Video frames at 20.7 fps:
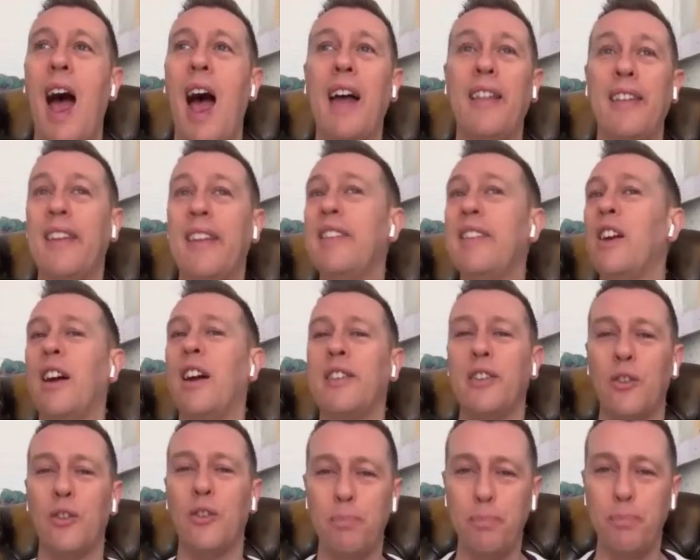And then the
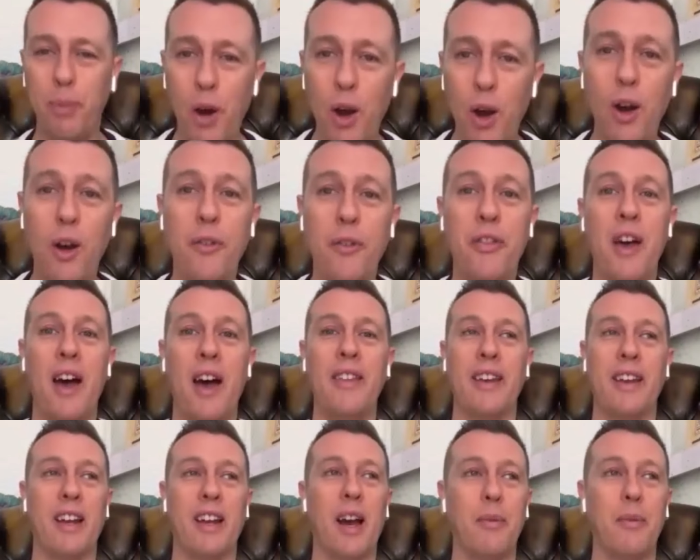idea of birth
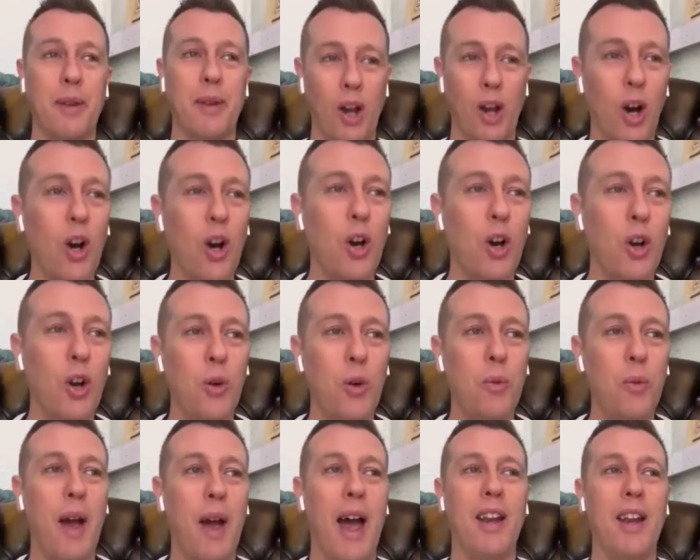and then coming home.